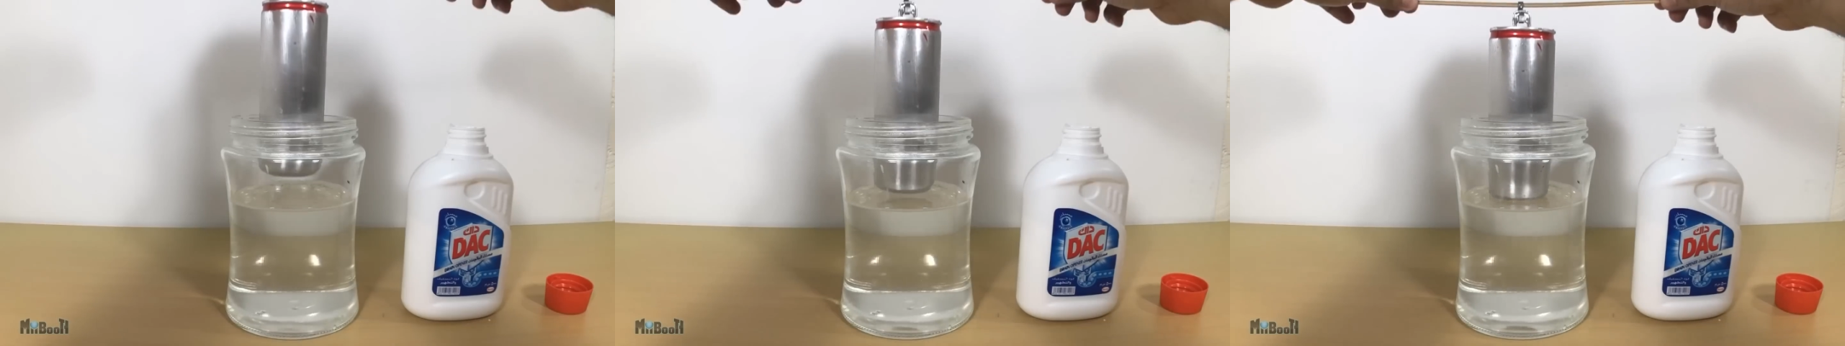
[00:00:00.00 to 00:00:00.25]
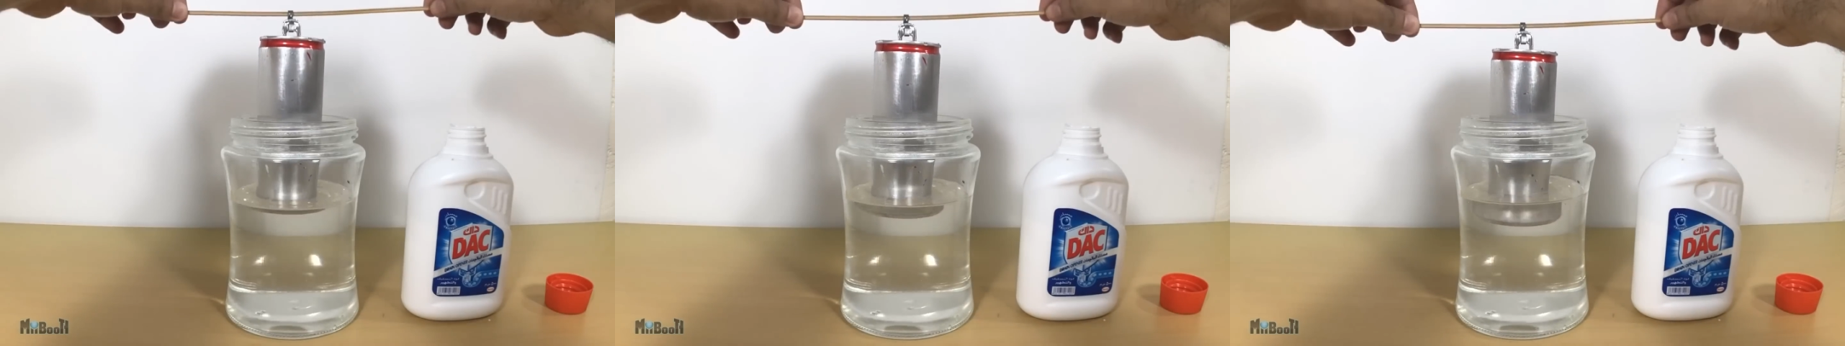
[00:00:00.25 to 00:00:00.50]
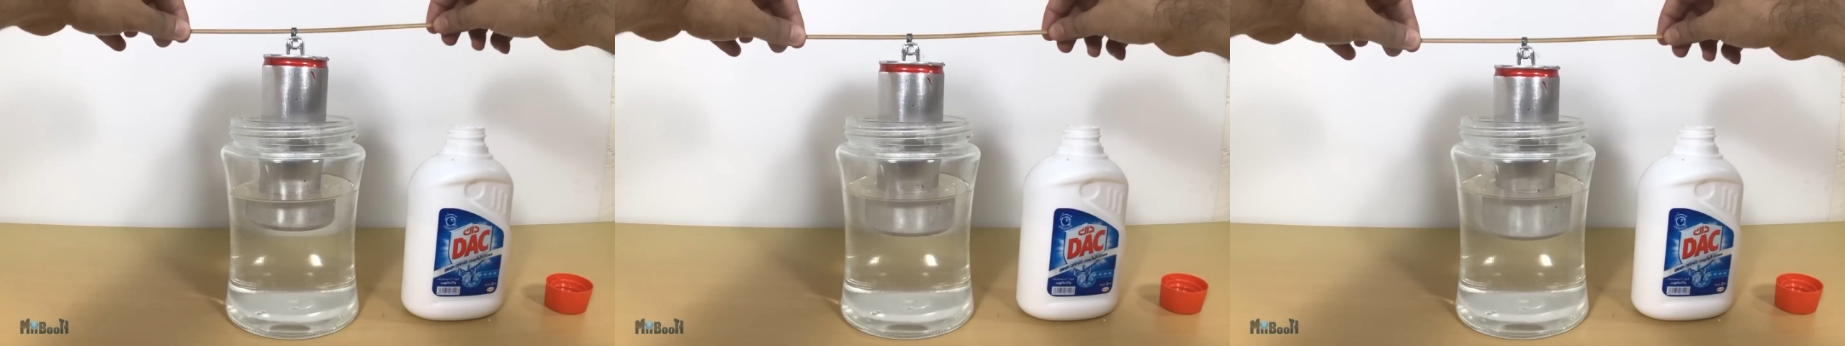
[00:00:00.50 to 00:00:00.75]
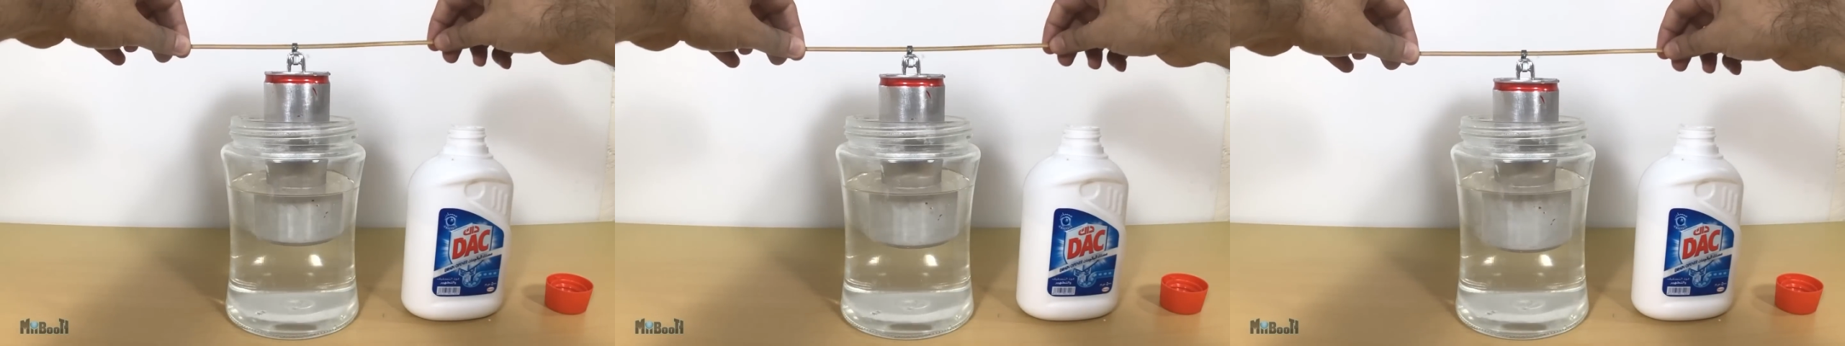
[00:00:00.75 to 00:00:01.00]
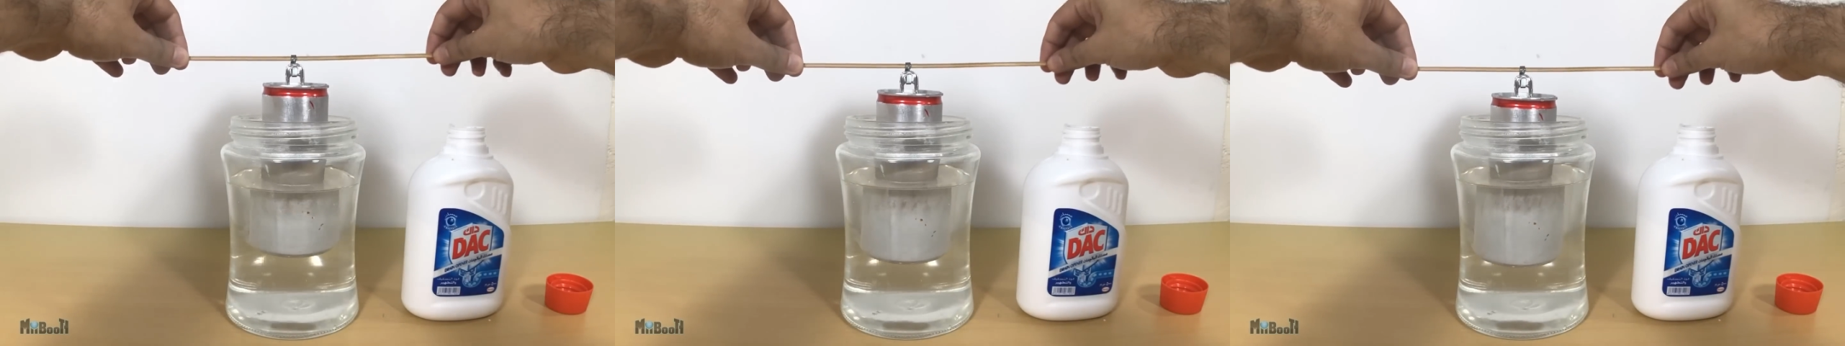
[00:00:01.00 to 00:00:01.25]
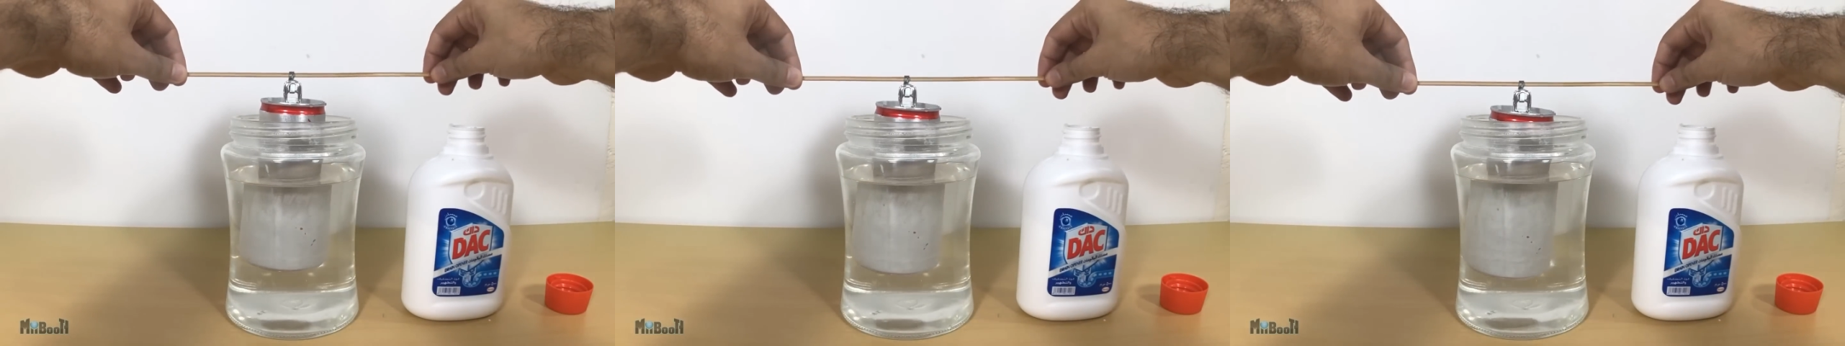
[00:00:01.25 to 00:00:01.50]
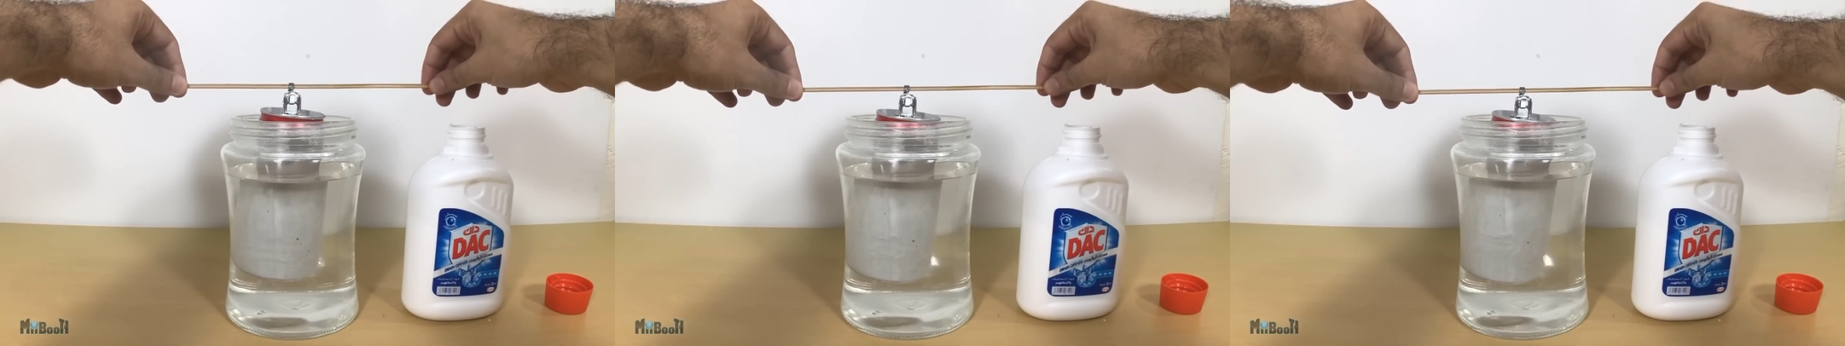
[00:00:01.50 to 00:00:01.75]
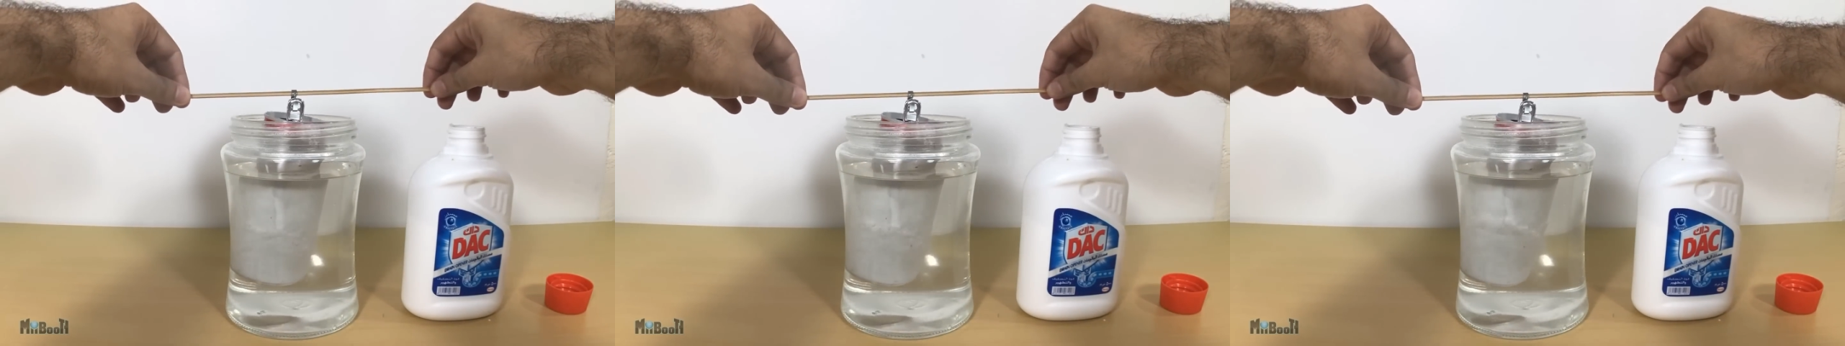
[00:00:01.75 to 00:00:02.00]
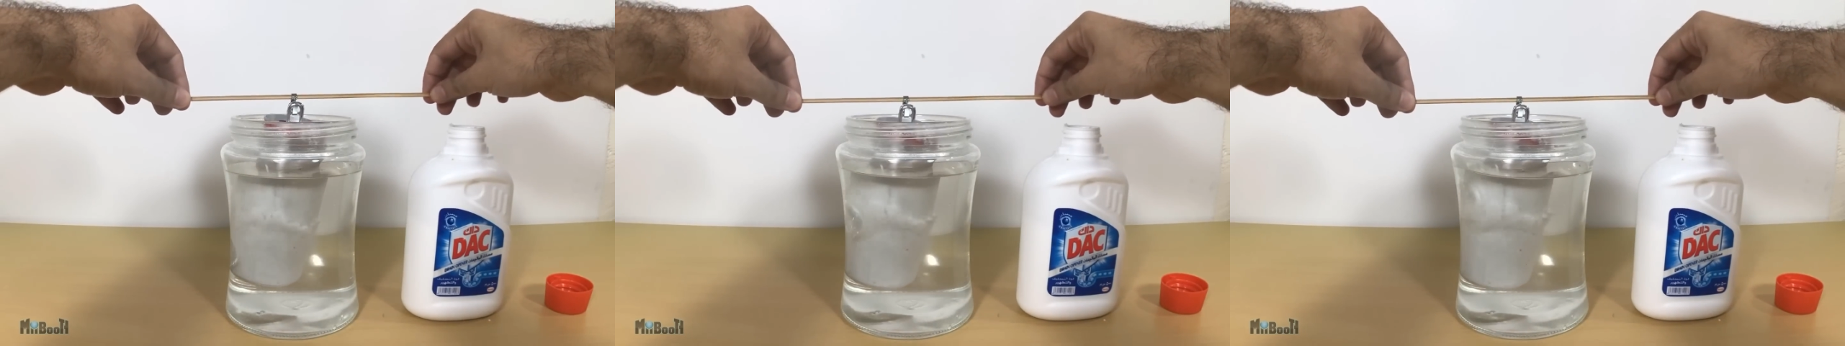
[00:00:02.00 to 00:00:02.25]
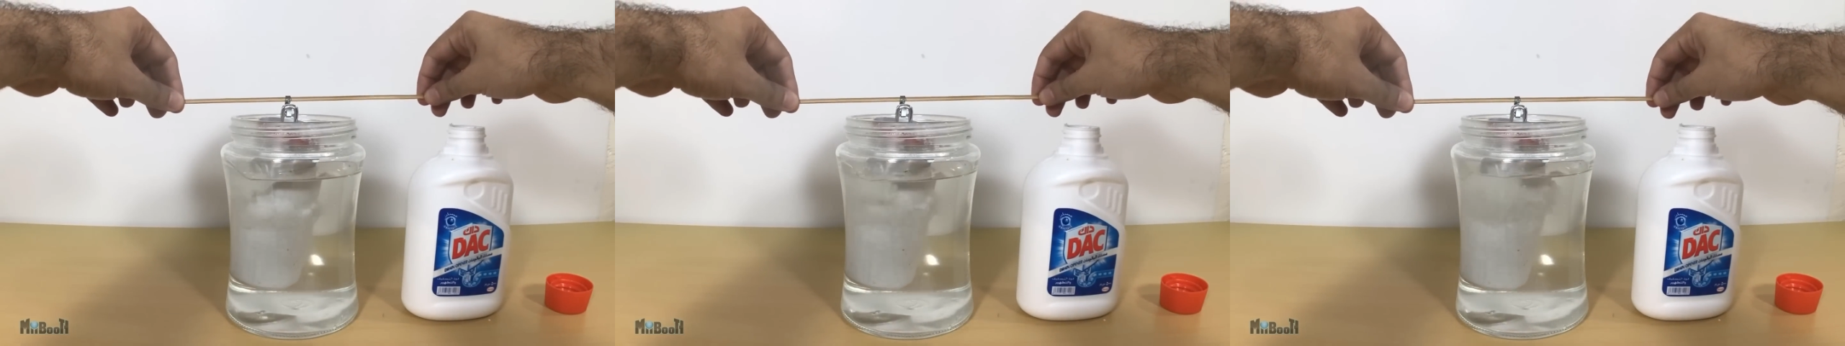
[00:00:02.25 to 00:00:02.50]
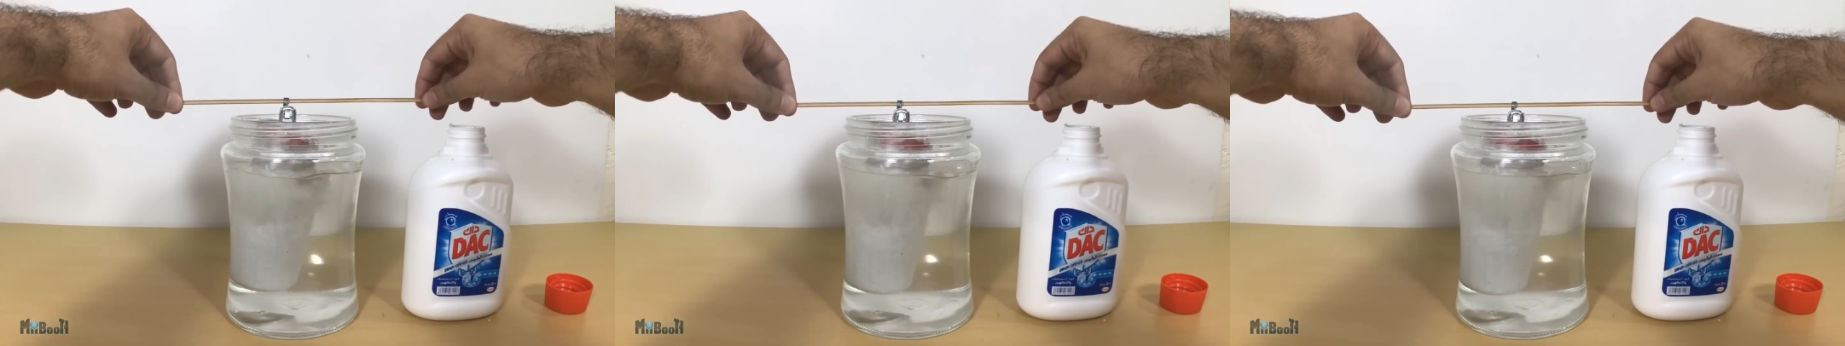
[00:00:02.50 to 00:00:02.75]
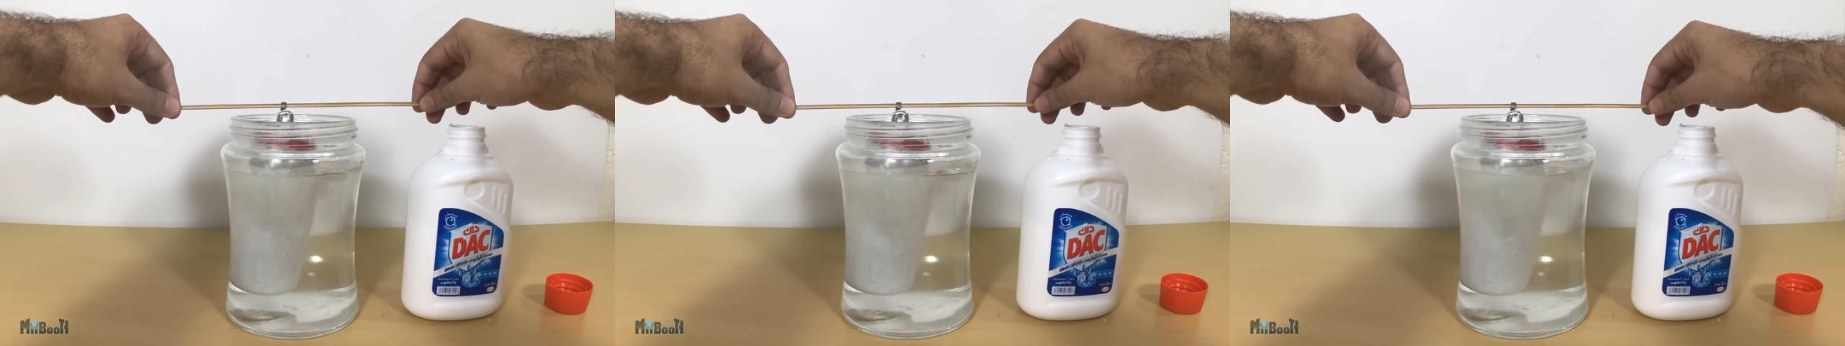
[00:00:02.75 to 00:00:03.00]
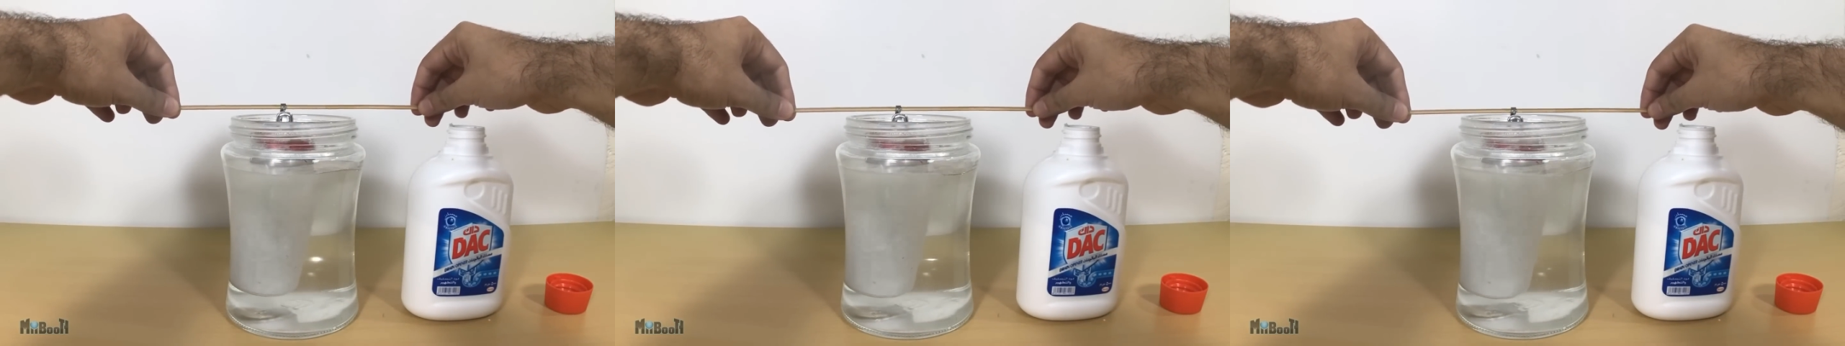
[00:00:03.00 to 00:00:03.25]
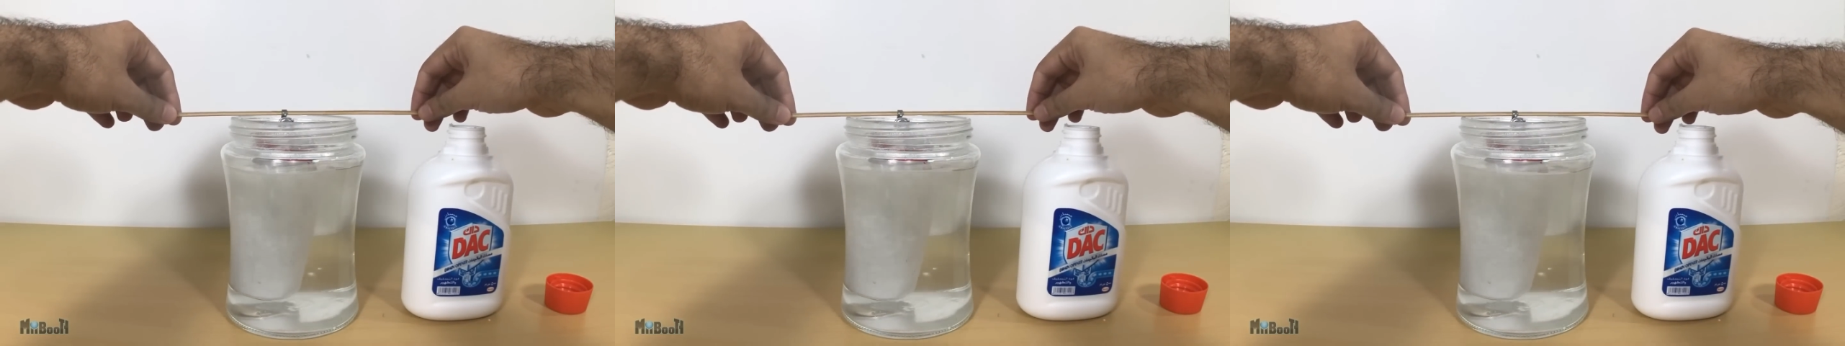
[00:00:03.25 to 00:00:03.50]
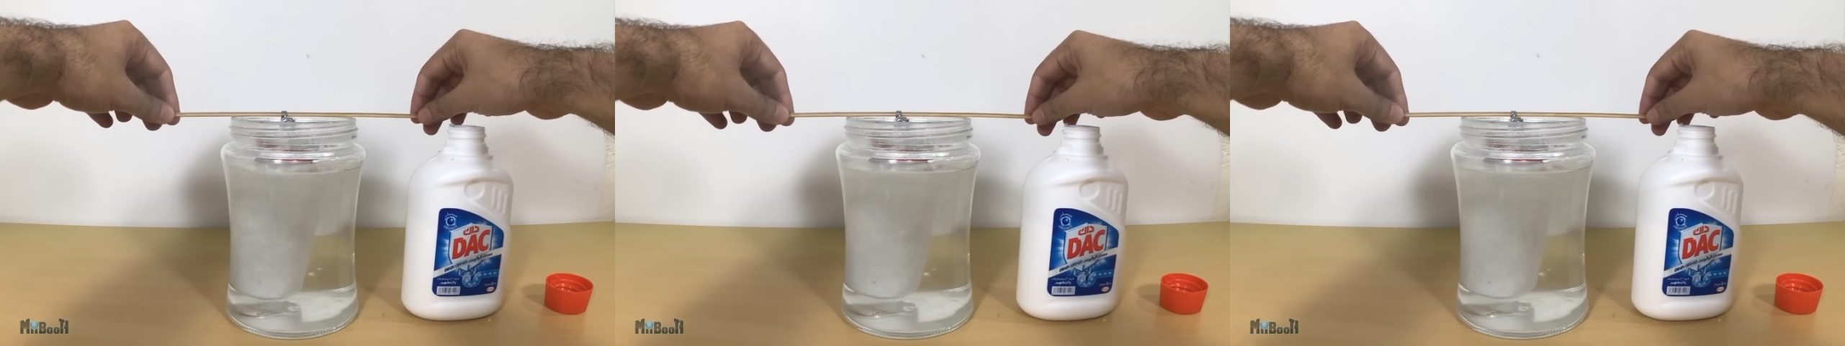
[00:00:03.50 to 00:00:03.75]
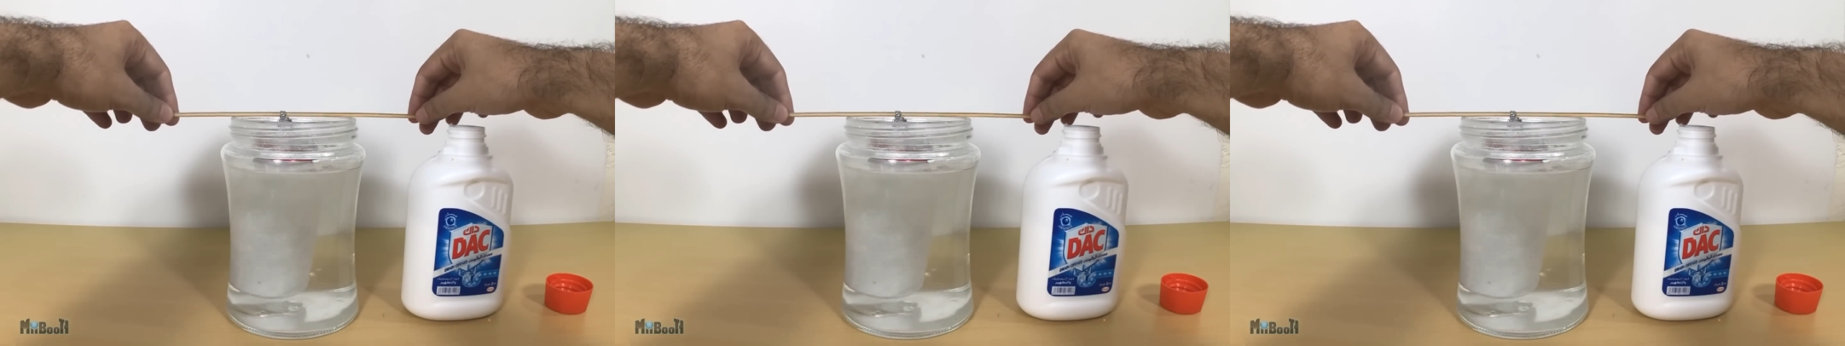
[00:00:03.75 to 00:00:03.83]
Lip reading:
[unreadable: no face in view]